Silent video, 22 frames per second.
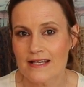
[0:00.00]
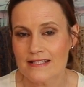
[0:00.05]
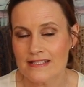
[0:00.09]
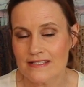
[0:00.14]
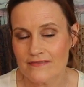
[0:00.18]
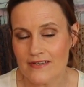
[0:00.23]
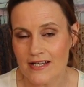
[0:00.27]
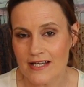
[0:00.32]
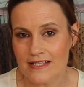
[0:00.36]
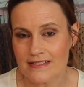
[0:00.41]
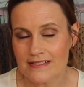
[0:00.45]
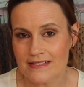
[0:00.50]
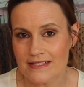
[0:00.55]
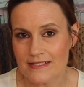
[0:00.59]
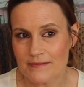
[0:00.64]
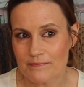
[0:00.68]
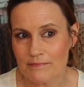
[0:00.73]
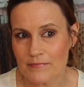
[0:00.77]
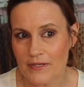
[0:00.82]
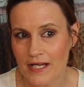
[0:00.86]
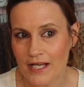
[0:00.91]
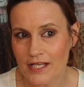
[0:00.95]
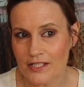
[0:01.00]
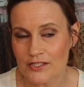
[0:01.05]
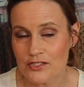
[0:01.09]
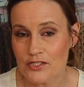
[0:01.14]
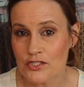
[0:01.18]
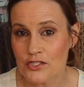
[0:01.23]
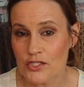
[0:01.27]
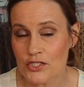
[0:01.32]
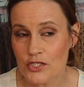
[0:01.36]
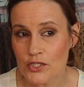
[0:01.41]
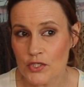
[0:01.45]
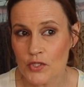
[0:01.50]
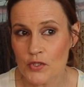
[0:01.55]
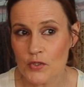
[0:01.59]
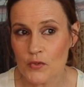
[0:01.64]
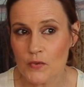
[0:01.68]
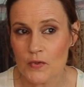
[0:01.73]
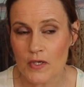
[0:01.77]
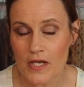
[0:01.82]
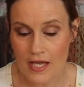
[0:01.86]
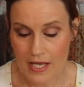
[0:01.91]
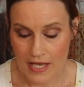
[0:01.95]
divided it by
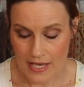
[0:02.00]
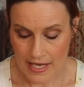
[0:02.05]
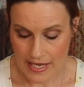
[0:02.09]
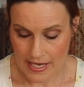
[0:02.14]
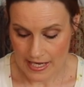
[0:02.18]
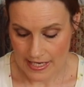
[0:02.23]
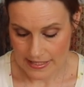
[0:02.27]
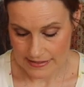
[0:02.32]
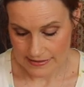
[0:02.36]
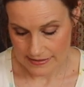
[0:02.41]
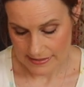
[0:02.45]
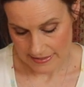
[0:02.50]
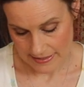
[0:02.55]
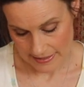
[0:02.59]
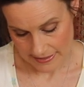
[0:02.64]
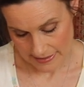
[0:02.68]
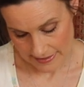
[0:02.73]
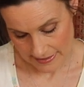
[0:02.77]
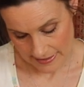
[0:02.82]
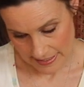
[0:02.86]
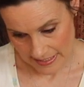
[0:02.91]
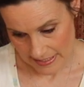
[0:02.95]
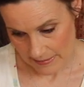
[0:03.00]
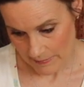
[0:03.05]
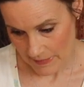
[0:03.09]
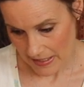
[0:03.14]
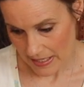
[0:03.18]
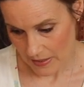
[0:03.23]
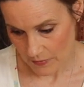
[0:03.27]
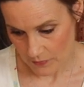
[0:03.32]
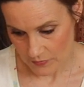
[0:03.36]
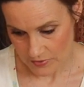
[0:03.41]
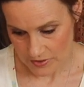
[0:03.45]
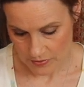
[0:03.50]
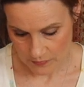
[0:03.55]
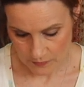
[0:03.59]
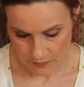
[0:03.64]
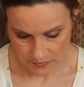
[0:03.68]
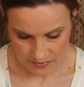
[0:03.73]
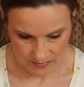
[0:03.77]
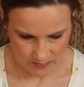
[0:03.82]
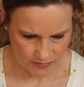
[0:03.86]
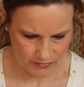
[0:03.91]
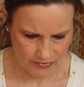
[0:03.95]
2, and it came out
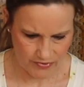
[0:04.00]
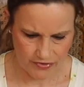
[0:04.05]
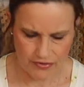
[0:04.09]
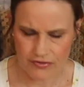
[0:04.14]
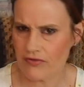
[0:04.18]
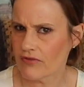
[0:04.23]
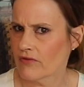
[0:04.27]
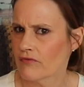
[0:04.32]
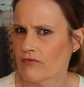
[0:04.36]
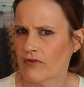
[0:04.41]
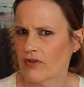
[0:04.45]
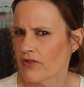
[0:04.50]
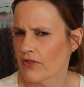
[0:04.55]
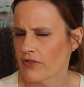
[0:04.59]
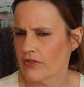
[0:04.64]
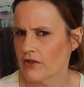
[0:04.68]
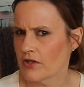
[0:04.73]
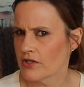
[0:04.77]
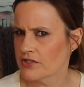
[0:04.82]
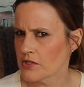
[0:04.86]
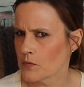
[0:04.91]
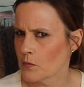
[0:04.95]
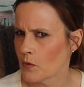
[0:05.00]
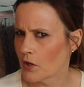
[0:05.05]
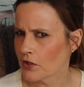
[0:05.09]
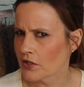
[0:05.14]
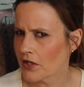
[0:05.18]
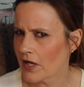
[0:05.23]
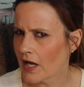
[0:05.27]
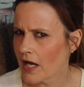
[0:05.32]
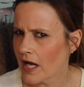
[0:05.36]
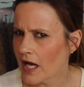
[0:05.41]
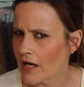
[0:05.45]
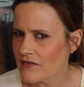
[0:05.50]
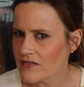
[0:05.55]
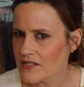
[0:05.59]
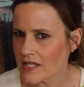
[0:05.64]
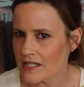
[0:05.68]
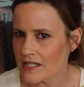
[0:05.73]
31.5